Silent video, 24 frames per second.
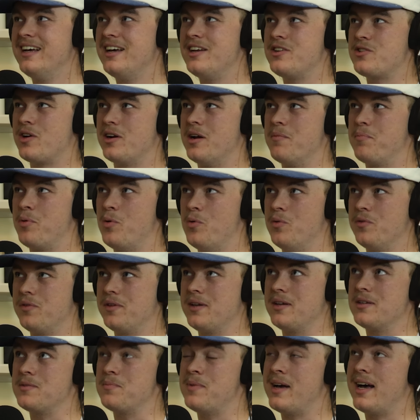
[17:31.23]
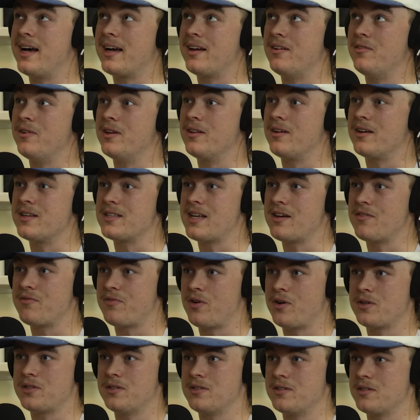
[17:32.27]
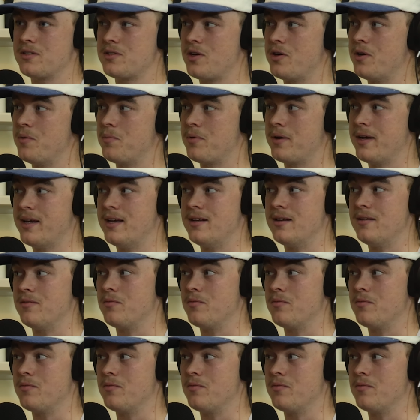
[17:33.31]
trying to pull things back and realize that FOSS is its own brand,